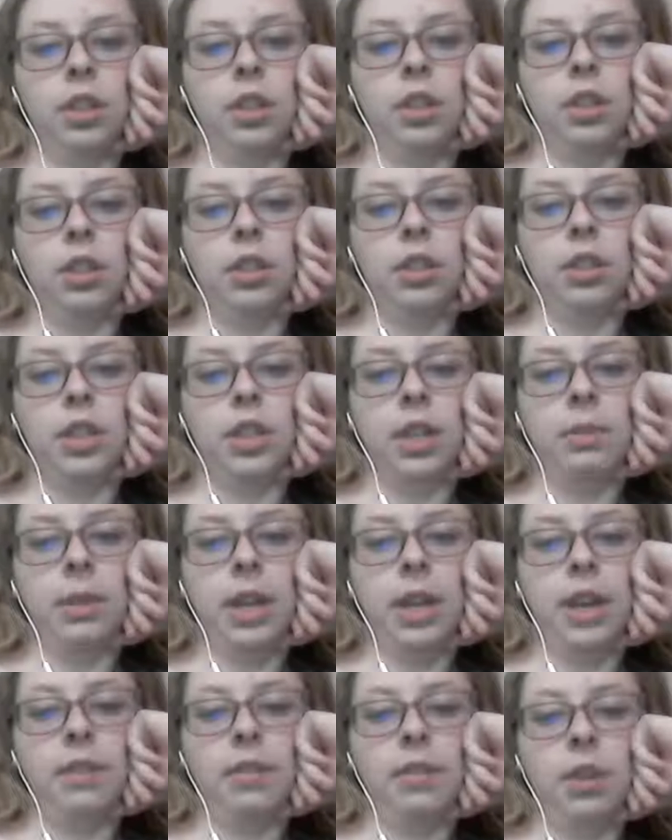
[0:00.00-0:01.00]
does
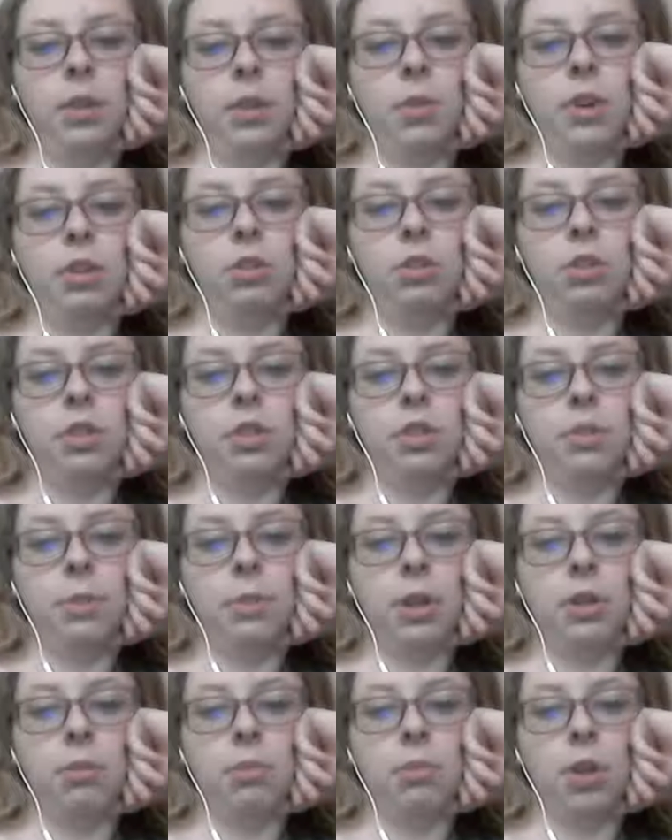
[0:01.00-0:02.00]
anybody have any questions
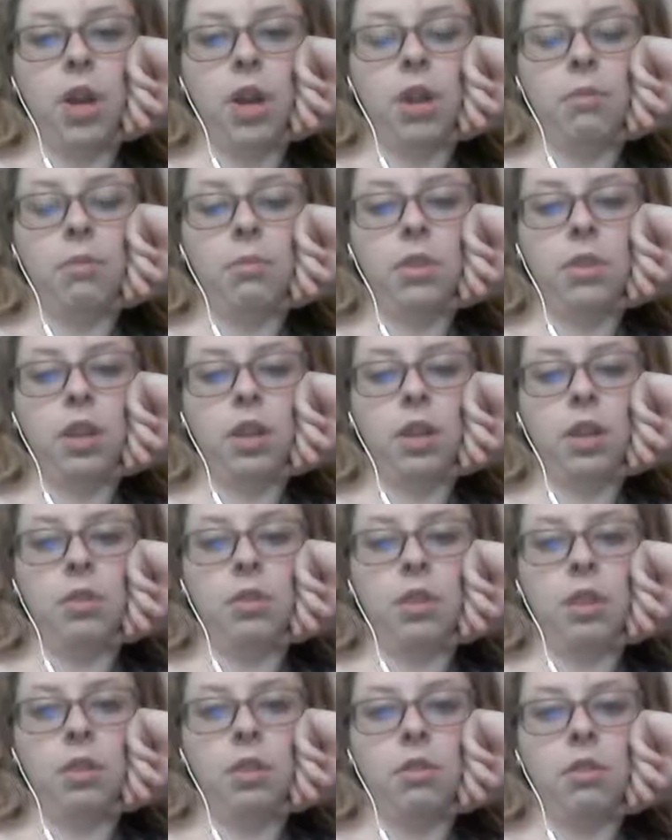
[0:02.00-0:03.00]
about the prep that they wanted
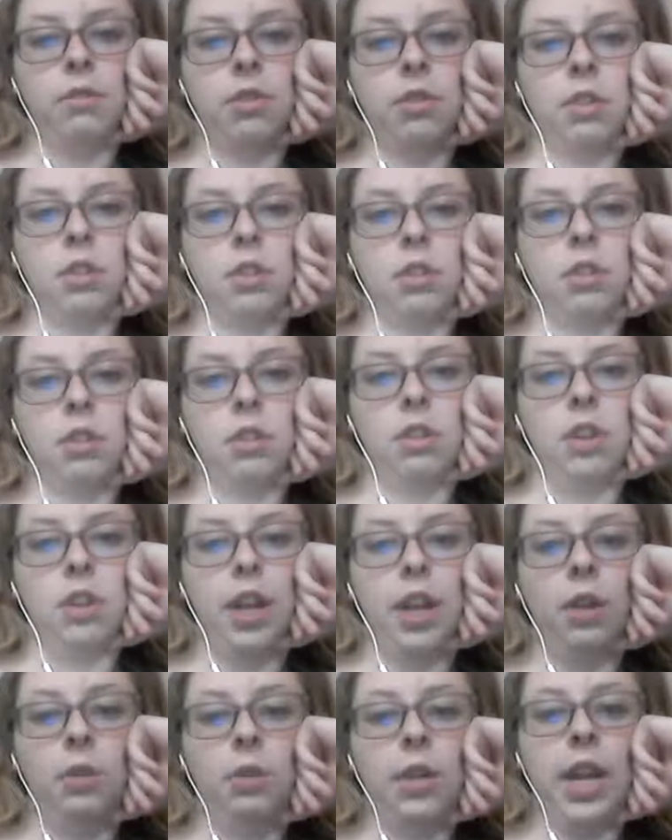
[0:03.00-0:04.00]
to go over?
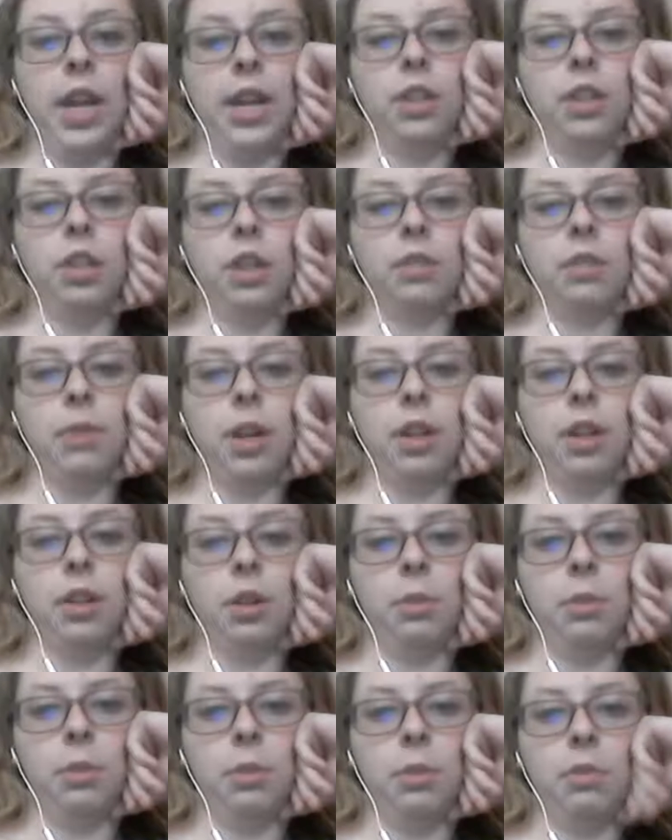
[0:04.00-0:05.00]
I know we kind of talked about it a
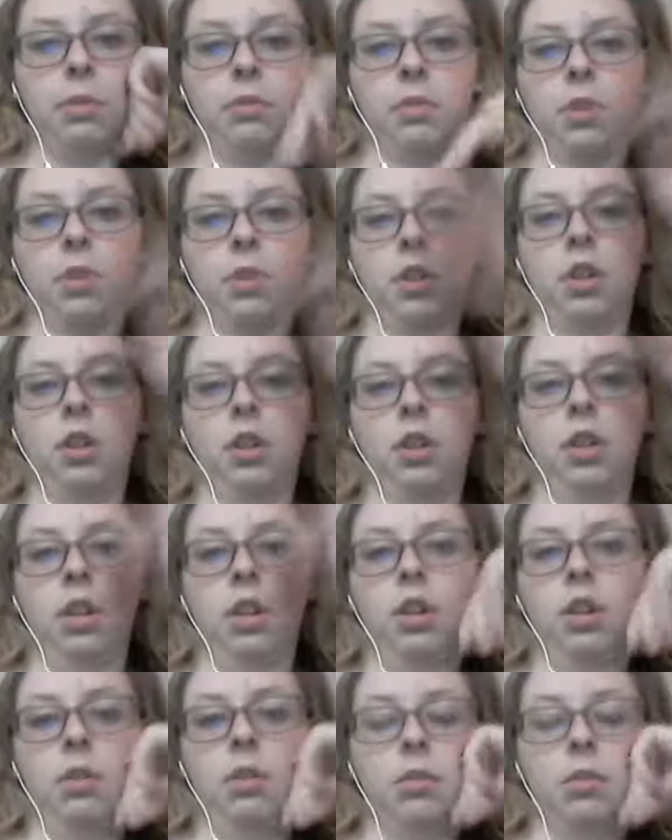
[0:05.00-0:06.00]
little bit before
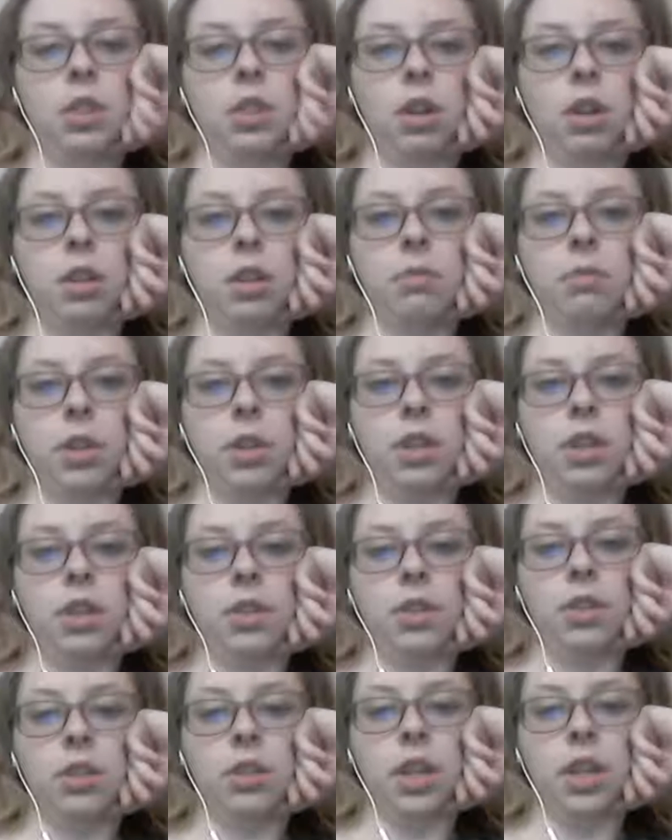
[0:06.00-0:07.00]
we started, but if
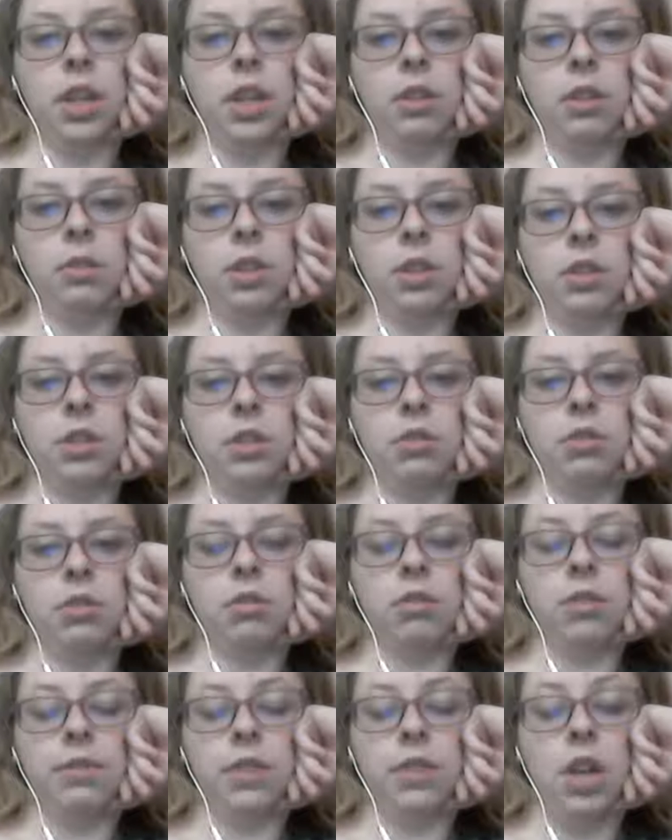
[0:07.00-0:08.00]
there's any other questions,
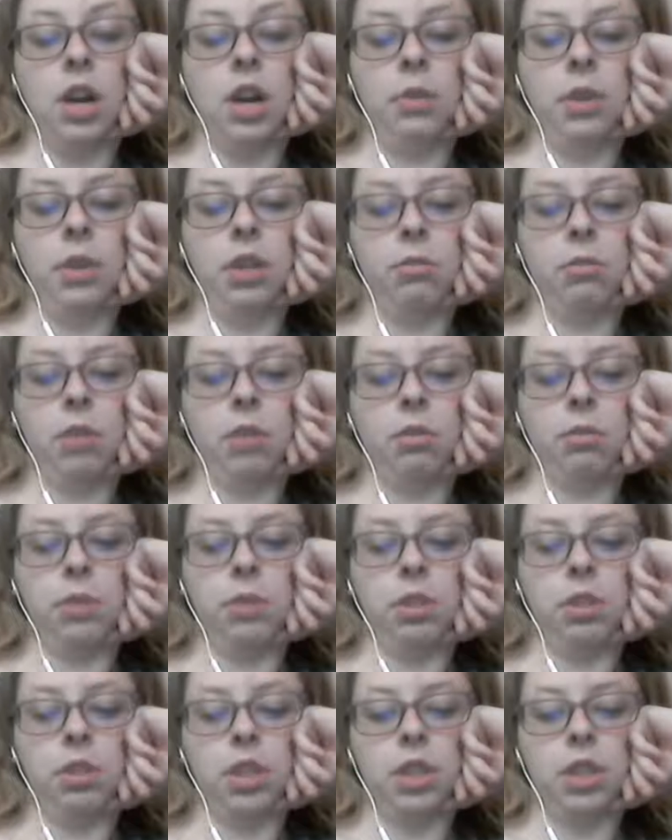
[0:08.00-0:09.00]
or if not, we can probably
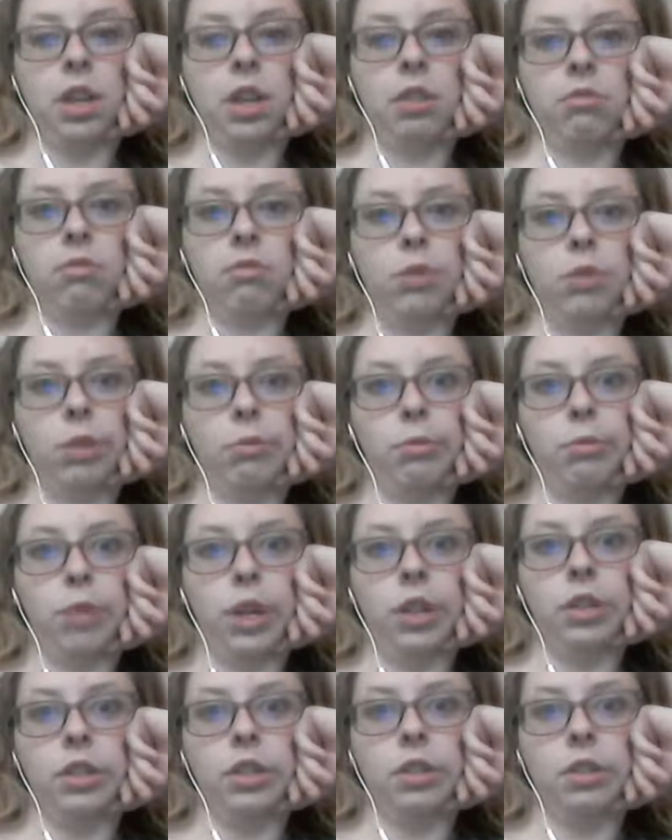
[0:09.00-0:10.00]
just like jump right
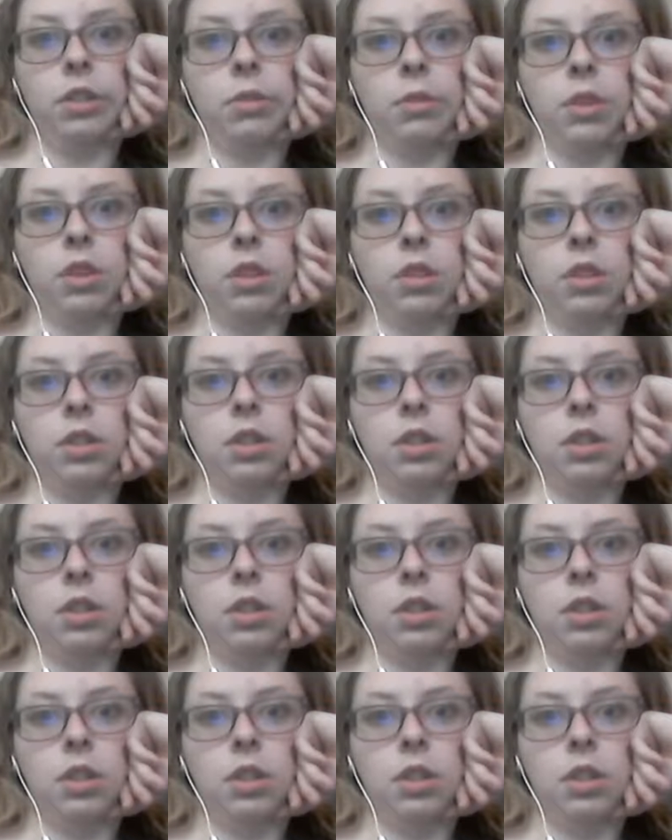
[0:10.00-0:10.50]
into the quiz.